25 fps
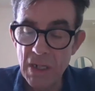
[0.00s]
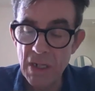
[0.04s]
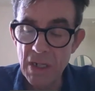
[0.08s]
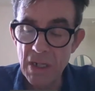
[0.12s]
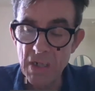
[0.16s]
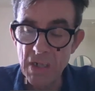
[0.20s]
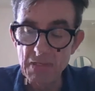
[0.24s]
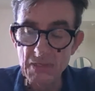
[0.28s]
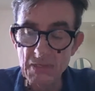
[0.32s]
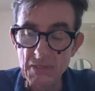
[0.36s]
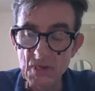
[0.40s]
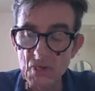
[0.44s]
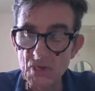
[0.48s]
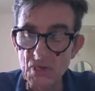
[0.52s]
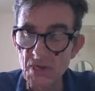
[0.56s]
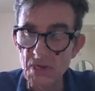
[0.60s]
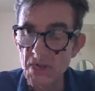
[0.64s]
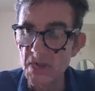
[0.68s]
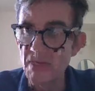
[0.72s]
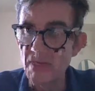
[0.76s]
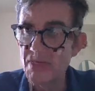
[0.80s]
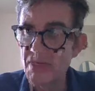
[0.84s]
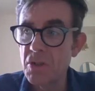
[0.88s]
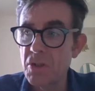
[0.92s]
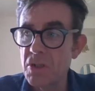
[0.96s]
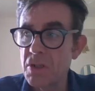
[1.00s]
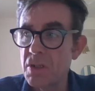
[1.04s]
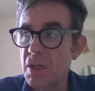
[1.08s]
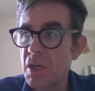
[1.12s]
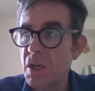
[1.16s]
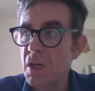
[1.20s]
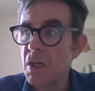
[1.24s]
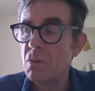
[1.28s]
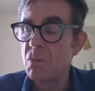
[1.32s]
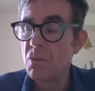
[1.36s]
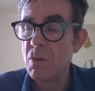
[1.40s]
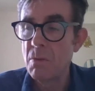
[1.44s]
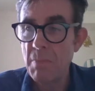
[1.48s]
of just
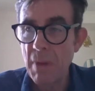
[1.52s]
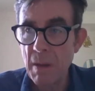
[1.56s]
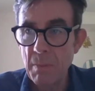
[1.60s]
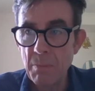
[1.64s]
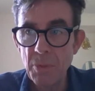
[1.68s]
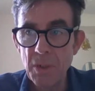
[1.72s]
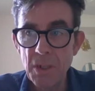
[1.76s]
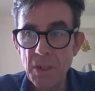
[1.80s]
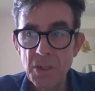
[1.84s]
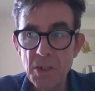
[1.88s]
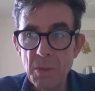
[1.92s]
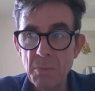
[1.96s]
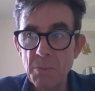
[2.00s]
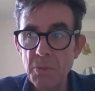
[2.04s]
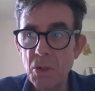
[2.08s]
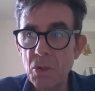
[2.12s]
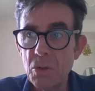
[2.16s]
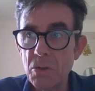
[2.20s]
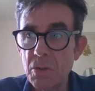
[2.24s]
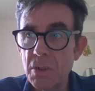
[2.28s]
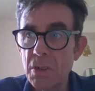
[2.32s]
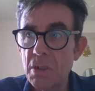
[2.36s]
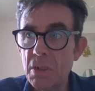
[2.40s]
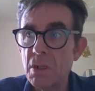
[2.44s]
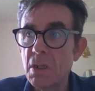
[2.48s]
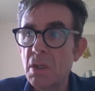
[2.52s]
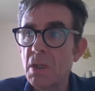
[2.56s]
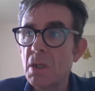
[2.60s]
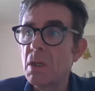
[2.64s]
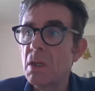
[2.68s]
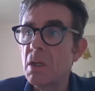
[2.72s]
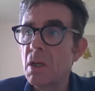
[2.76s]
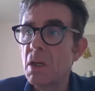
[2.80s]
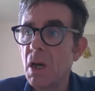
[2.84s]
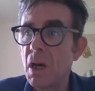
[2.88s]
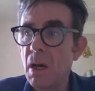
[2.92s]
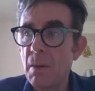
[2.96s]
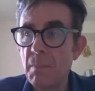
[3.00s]
remembering to mute the
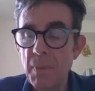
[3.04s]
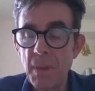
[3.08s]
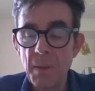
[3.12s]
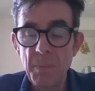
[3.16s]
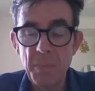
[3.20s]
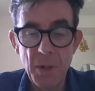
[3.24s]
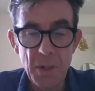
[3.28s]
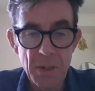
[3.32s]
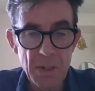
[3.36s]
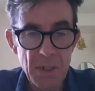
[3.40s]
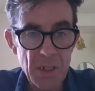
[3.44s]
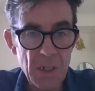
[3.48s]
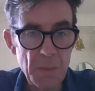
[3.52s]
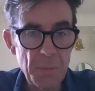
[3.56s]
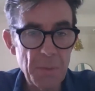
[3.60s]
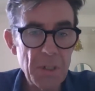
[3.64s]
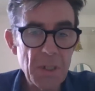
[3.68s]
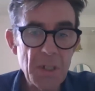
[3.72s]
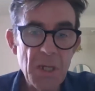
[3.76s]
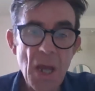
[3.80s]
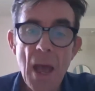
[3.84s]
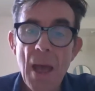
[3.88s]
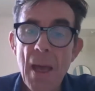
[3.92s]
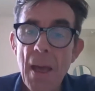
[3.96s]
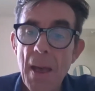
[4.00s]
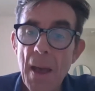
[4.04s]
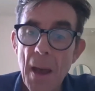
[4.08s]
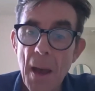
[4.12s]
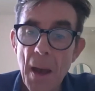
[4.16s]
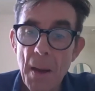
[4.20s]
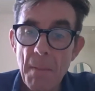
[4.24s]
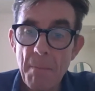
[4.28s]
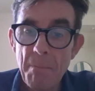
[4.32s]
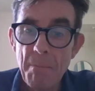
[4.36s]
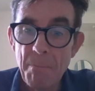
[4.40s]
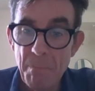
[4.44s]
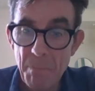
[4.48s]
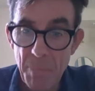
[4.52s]
participants, but
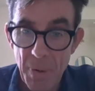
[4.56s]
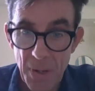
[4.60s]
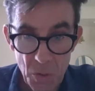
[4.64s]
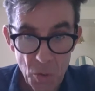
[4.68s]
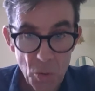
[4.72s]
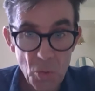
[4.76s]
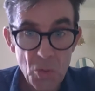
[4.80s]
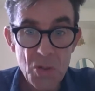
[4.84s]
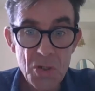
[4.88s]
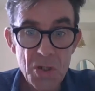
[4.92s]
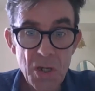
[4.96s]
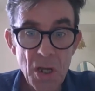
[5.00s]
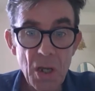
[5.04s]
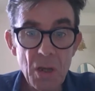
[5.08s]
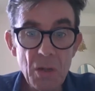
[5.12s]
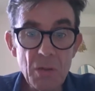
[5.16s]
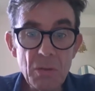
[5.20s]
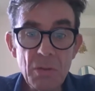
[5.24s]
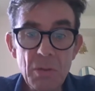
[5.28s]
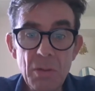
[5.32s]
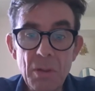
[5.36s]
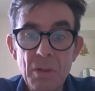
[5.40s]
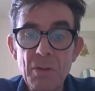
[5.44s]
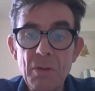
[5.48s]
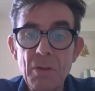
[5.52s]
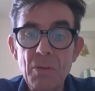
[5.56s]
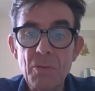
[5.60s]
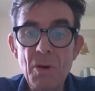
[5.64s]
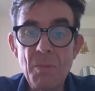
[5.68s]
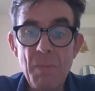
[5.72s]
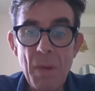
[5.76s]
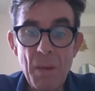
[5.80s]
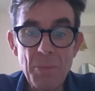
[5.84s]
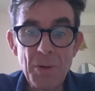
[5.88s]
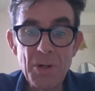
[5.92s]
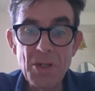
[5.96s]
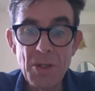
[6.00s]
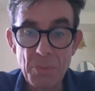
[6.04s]
also remembering to
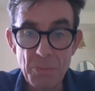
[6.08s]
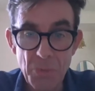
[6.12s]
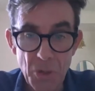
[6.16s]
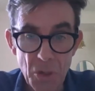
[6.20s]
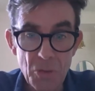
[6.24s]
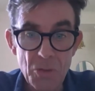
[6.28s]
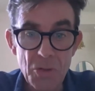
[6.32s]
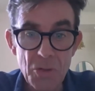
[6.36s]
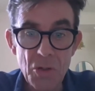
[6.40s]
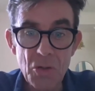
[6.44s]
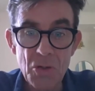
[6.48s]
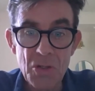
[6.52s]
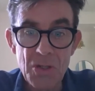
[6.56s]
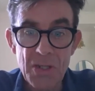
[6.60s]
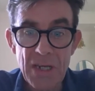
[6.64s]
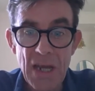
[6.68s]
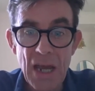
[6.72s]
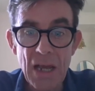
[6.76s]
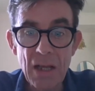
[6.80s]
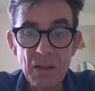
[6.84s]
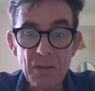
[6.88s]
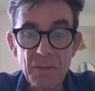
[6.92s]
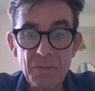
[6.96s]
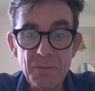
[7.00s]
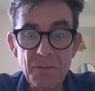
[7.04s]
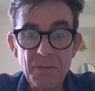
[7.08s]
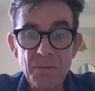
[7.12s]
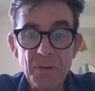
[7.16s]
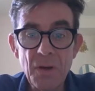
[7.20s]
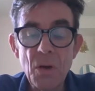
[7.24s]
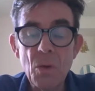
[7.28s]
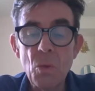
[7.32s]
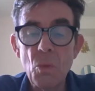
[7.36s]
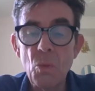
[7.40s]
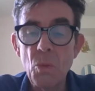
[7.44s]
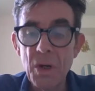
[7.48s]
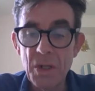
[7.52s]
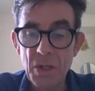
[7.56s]
mute yourself when you
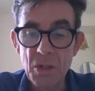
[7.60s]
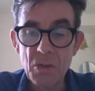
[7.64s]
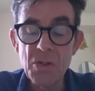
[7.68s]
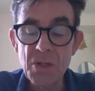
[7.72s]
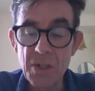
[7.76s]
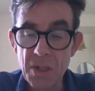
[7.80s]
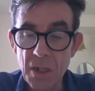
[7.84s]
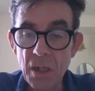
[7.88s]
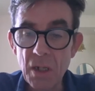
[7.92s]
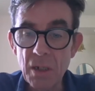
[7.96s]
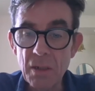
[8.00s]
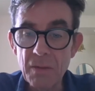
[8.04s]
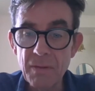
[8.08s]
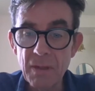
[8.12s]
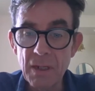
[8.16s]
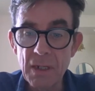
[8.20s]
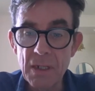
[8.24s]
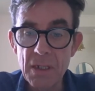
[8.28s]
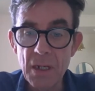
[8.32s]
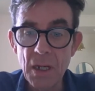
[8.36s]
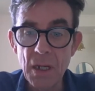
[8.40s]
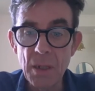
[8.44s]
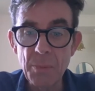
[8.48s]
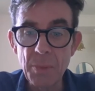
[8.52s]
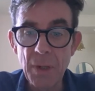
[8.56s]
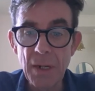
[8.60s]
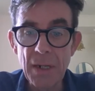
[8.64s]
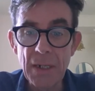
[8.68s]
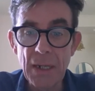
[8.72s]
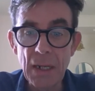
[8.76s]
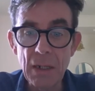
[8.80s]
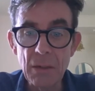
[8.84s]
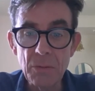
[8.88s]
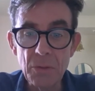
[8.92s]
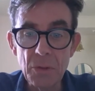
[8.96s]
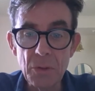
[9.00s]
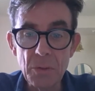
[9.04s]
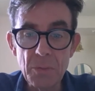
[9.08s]
start things like breakout
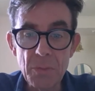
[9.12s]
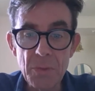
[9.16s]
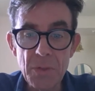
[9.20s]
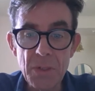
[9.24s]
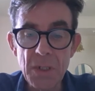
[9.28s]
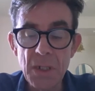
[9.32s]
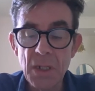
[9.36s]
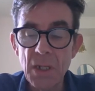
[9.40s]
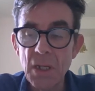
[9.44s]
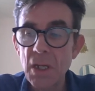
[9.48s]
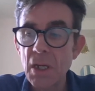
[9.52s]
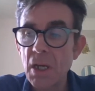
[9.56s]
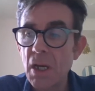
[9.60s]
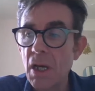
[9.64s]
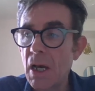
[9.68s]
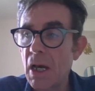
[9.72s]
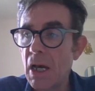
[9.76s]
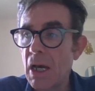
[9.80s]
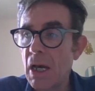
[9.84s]
rooms, and